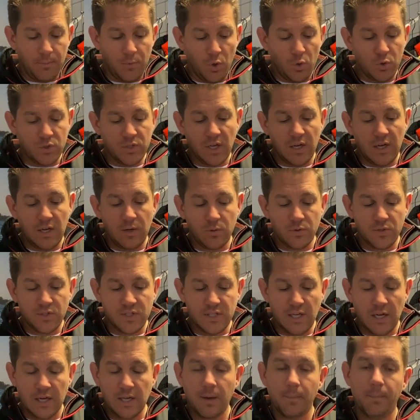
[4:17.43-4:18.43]
Also little
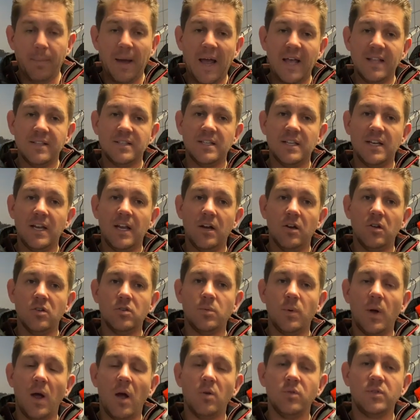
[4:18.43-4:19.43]
silicone bands in here
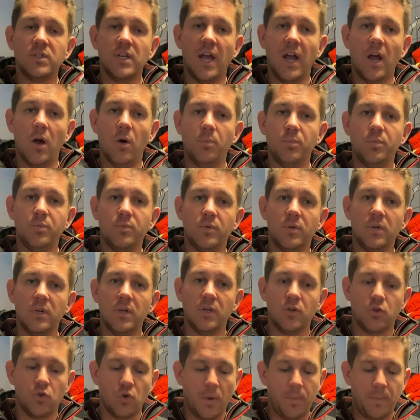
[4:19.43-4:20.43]
as well to help
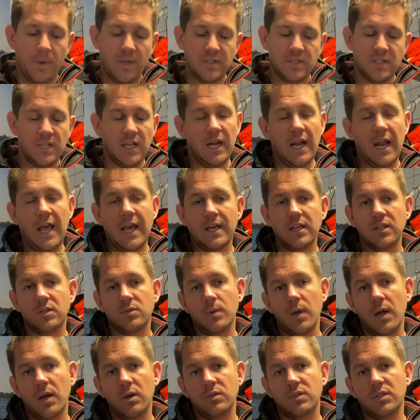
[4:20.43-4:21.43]
grip it to your leg as
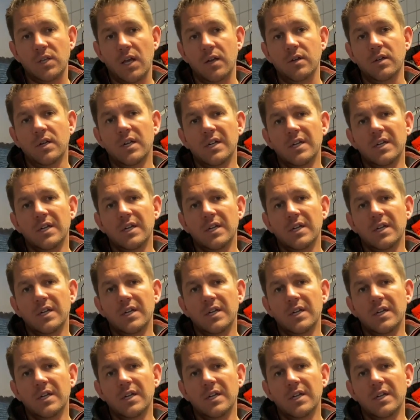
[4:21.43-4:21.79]
well. So